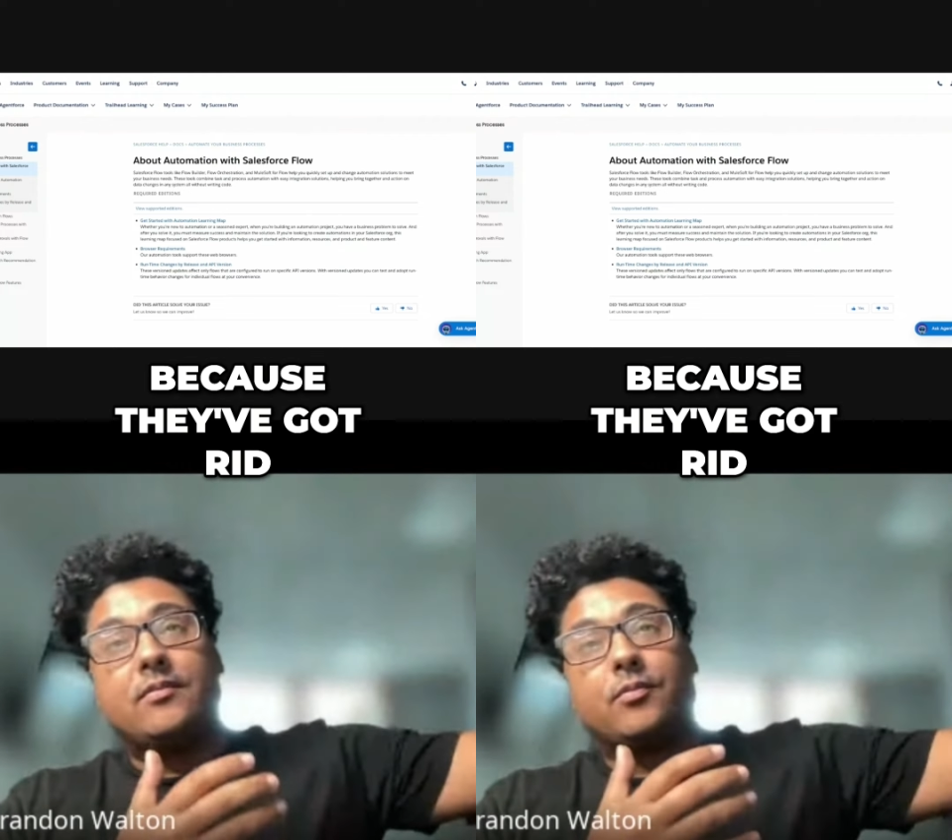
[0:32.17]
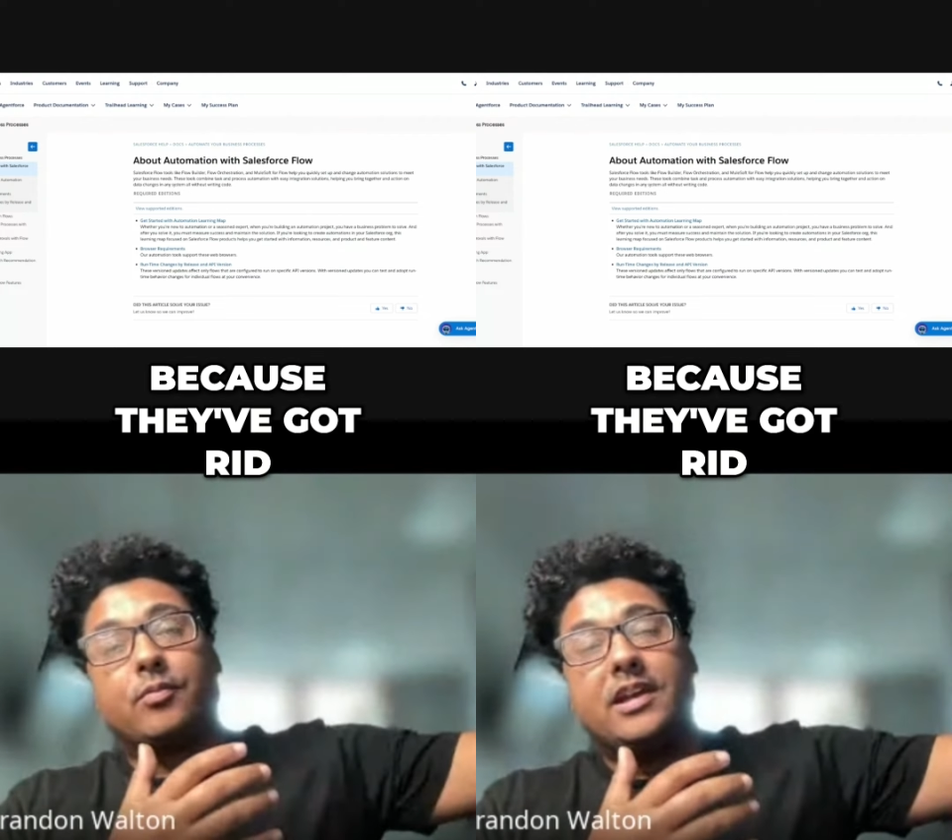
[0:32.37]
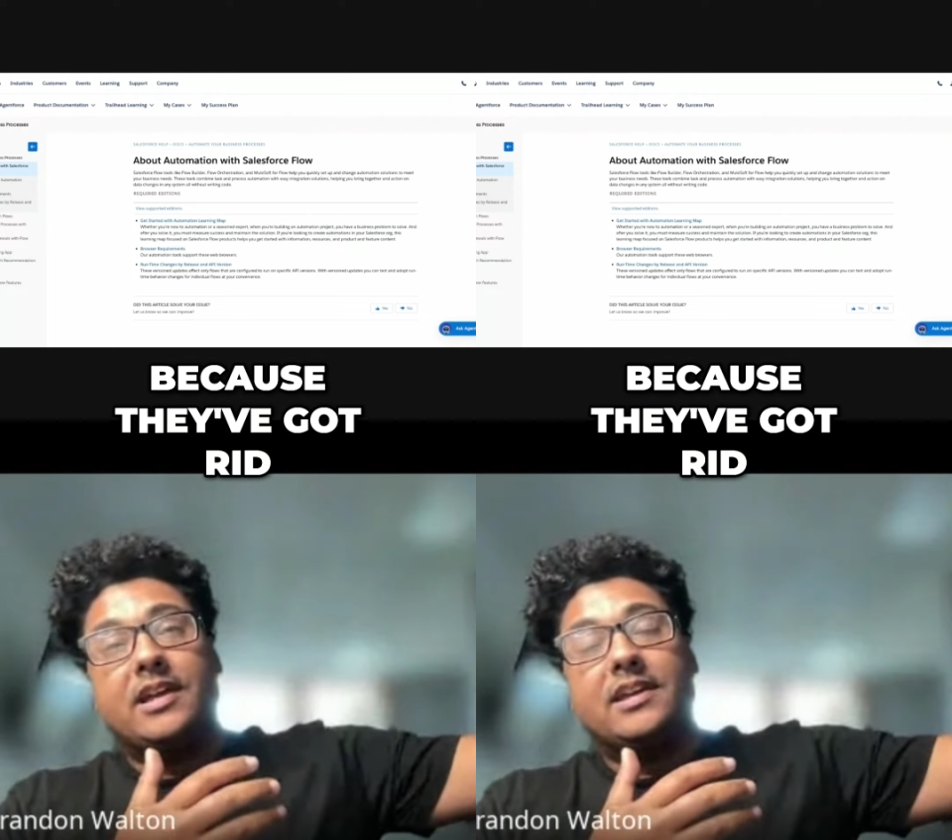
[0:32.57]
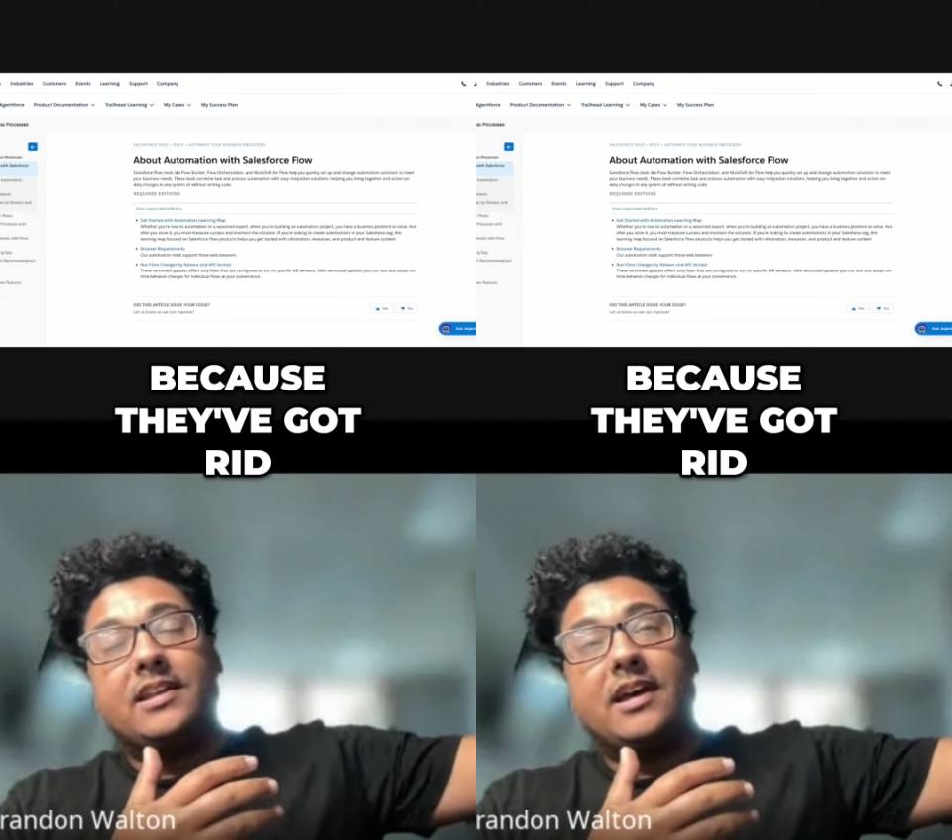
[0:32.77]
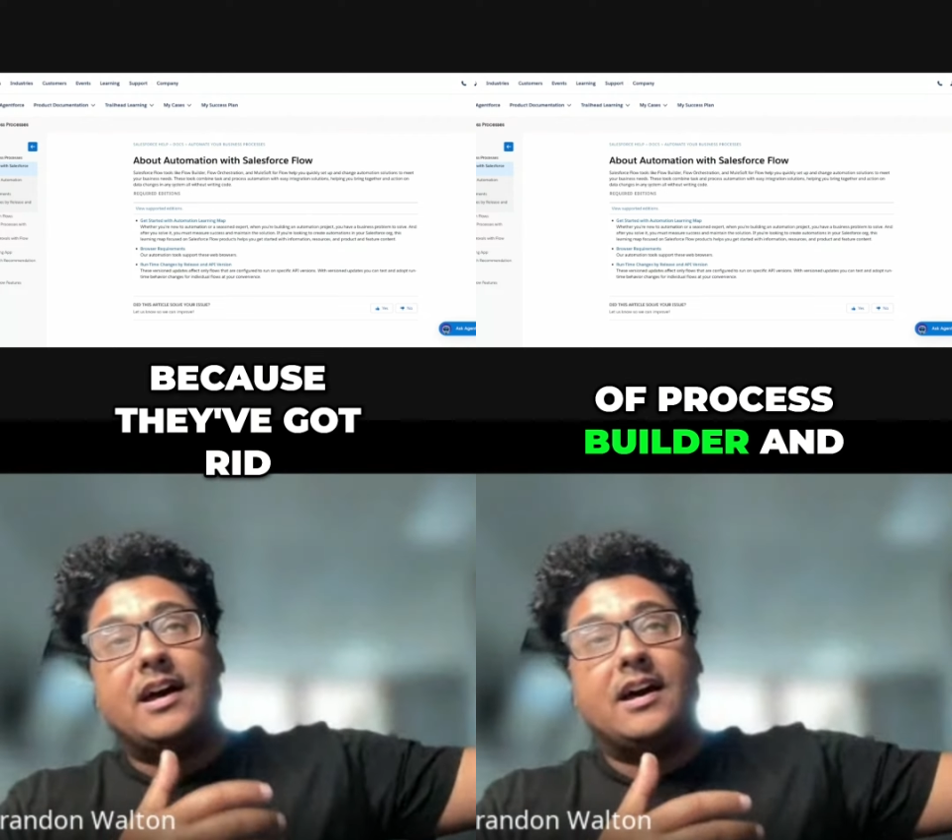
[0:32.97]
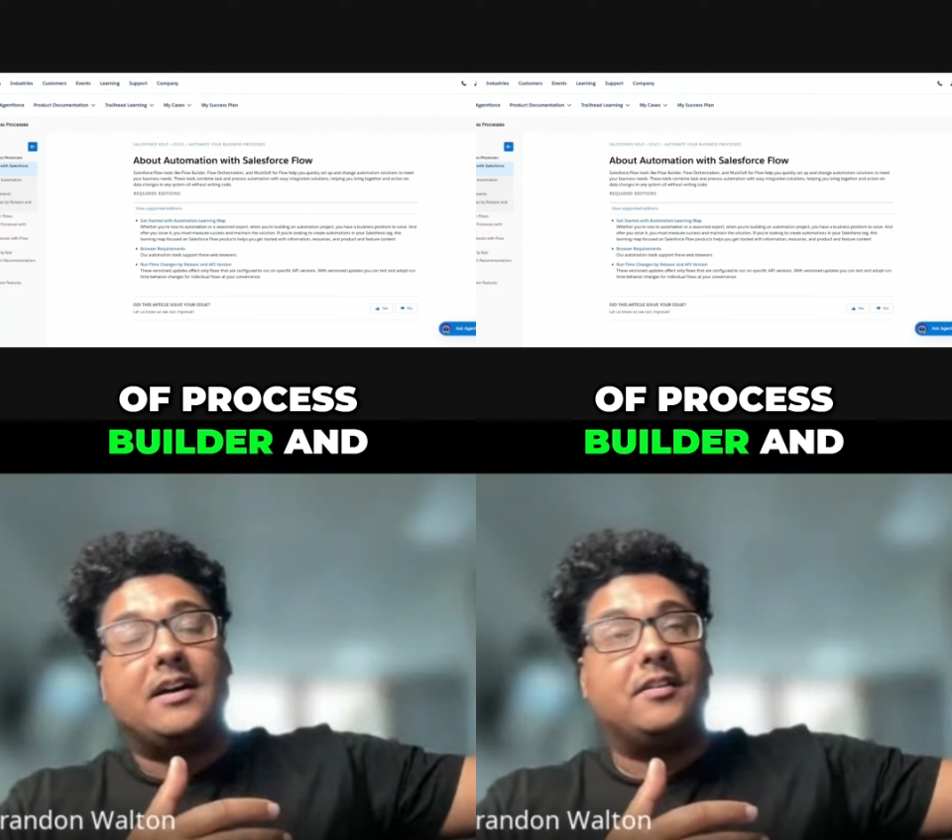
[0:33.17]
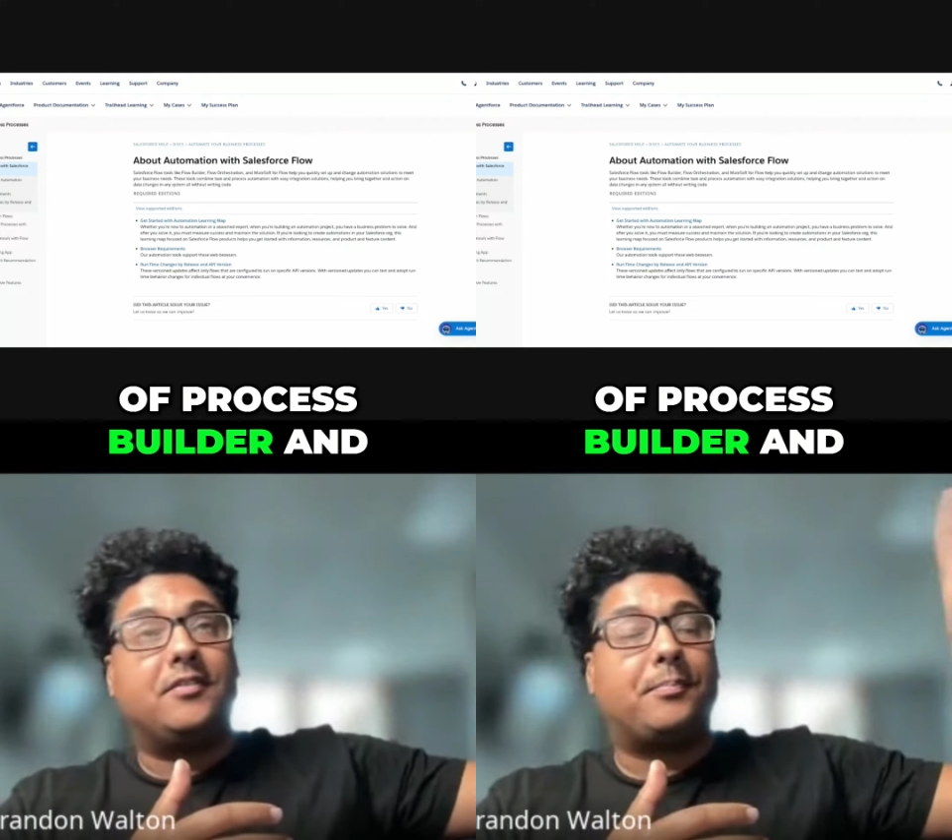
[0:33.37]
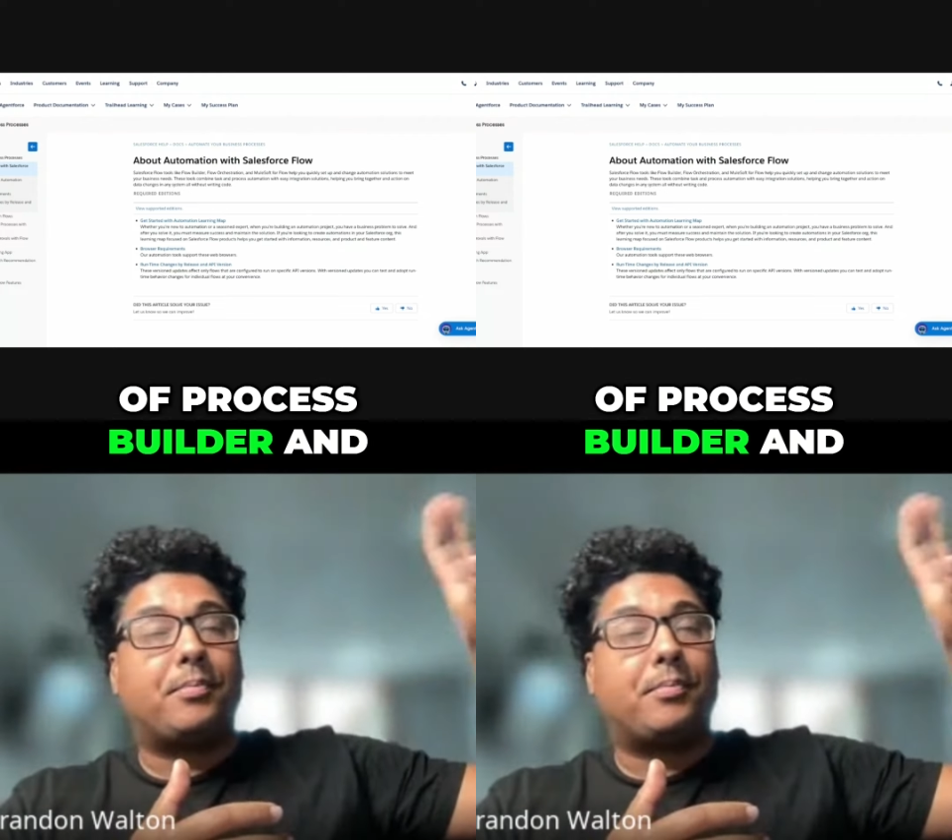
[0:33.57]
rid of